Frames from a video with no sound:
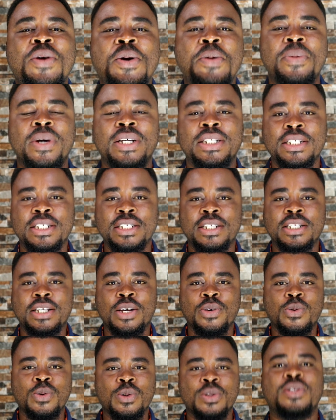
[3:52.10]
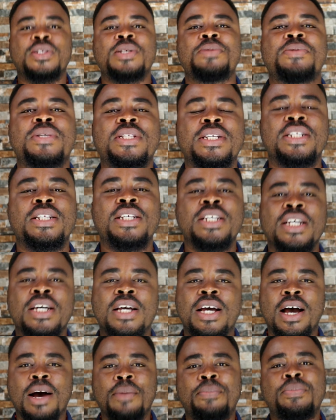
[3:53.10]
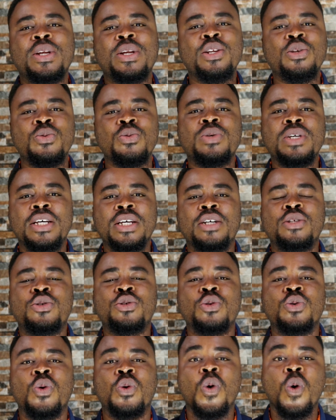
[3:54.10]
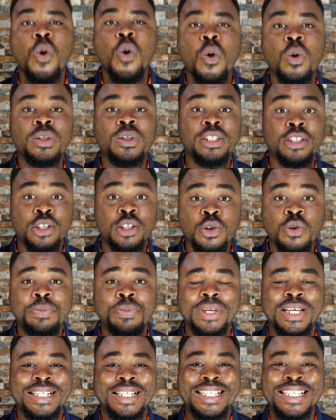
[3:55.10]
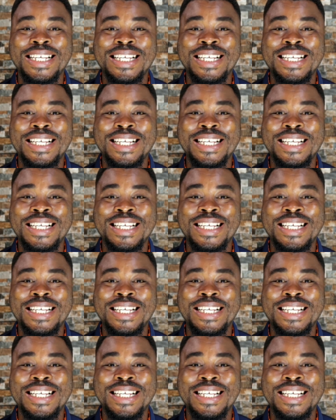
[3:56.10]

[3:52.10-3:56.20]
very much. This is Ekow Simpson. Happy New Year to all Ethiopians.